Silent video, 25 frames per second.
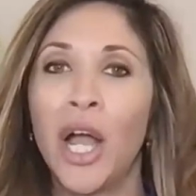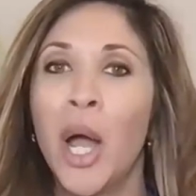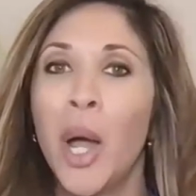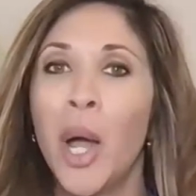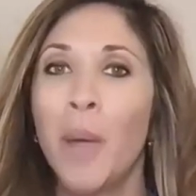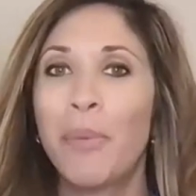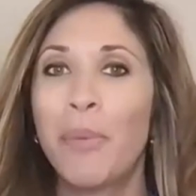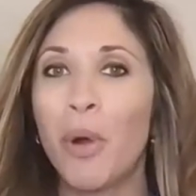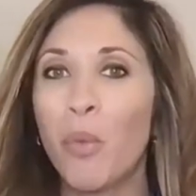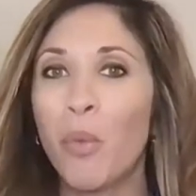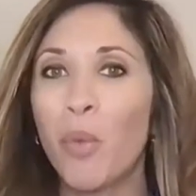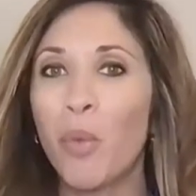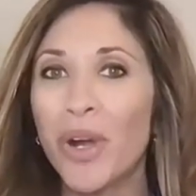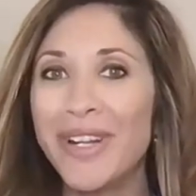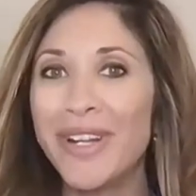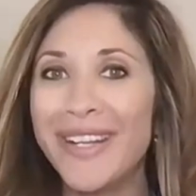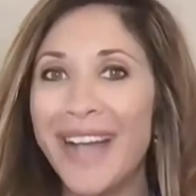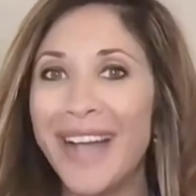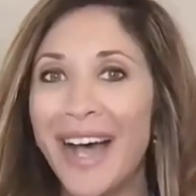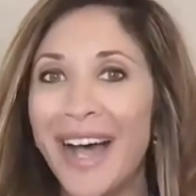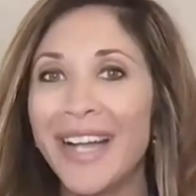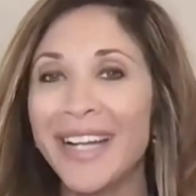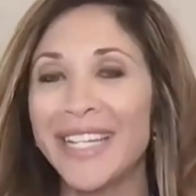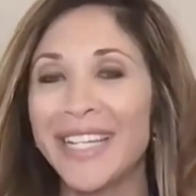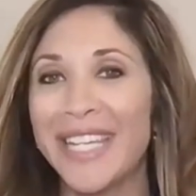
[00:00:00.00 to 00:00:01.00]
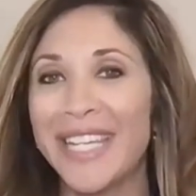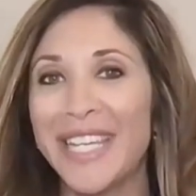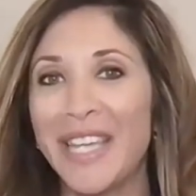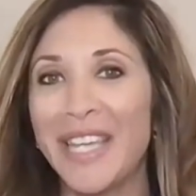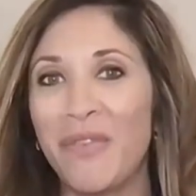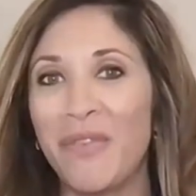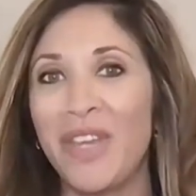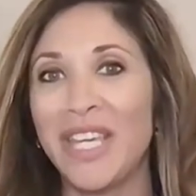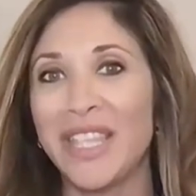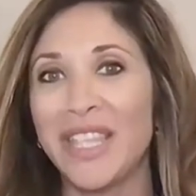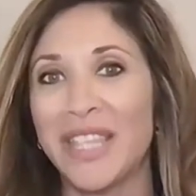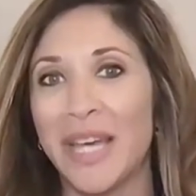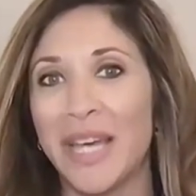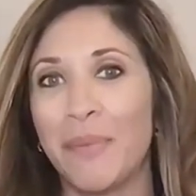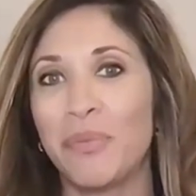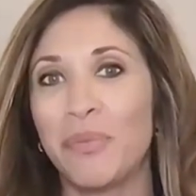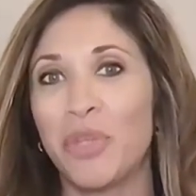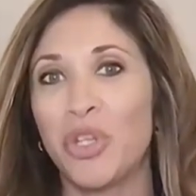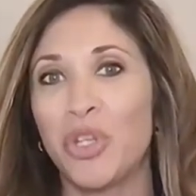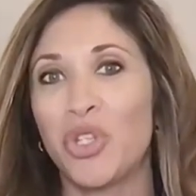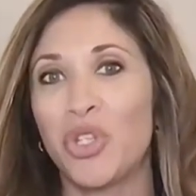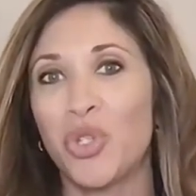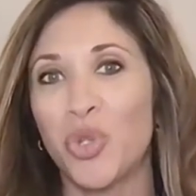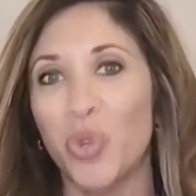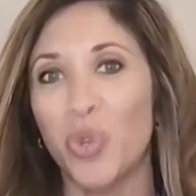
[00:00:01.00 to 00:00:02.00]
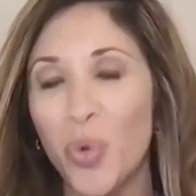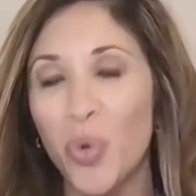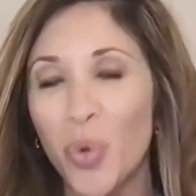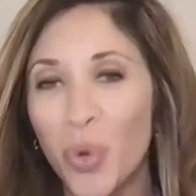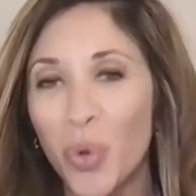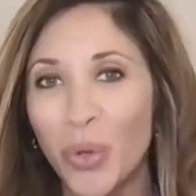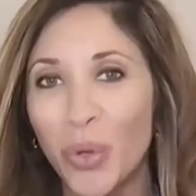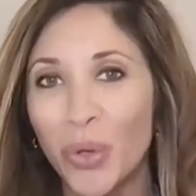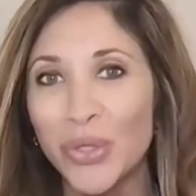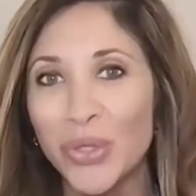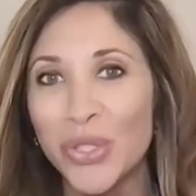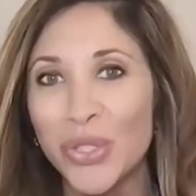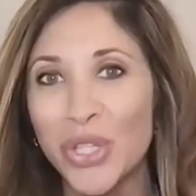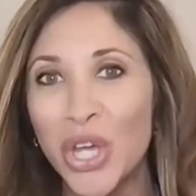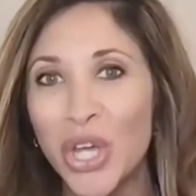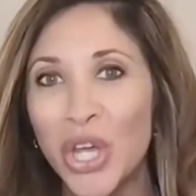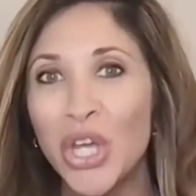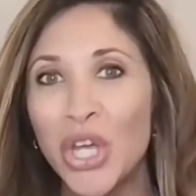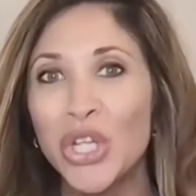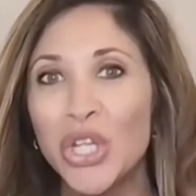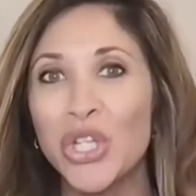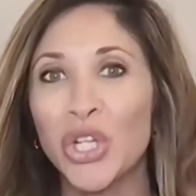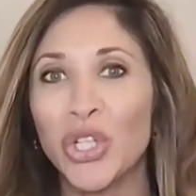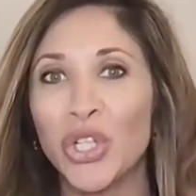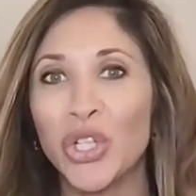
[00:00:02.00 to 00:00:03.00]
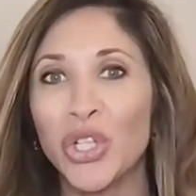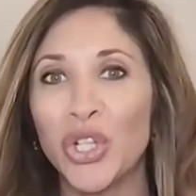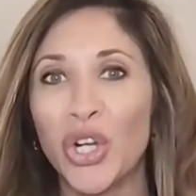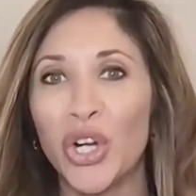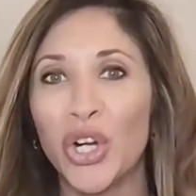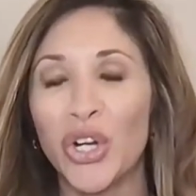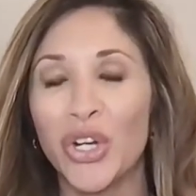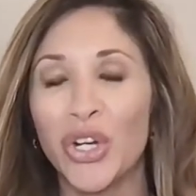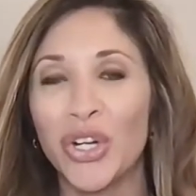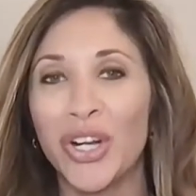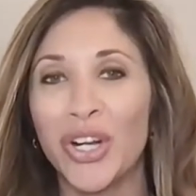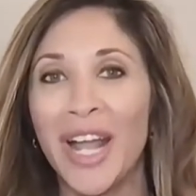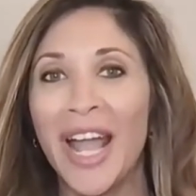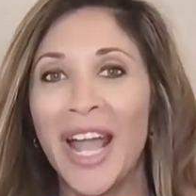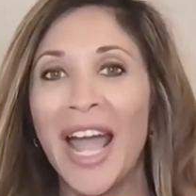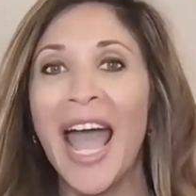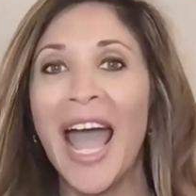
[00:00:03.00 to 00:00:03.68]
but we're not giving them the tools to learn